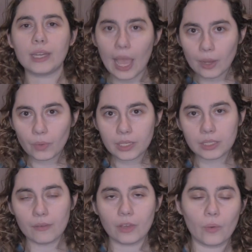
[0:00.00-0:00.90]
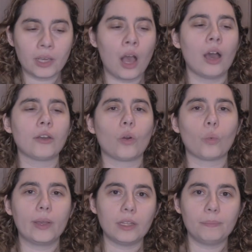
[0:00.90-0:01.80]
of the Nightwing stuff going on,
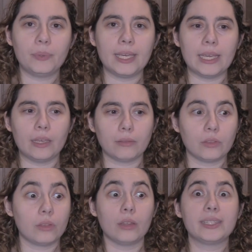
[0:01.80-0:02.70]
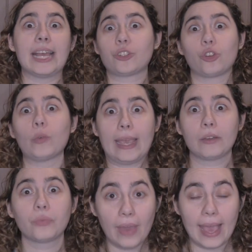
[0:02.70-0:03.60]
or will it be Deathstroke
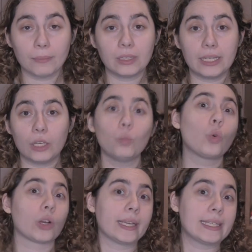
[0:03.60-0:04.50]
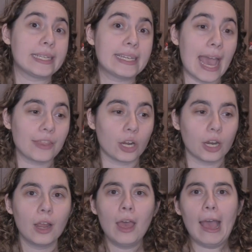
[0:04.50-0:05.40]
and family working
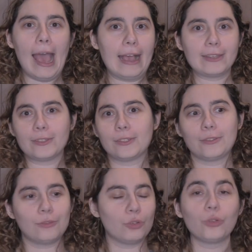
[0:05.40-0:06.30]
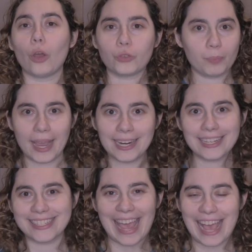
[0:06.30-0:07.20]
together as, who knows, paid
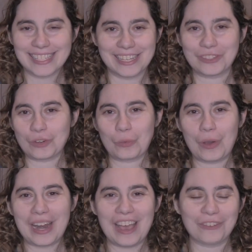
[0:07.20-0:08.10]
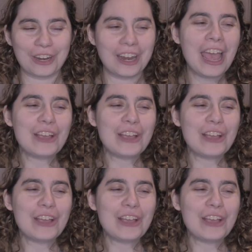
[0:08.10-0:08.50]
assassins or whatever?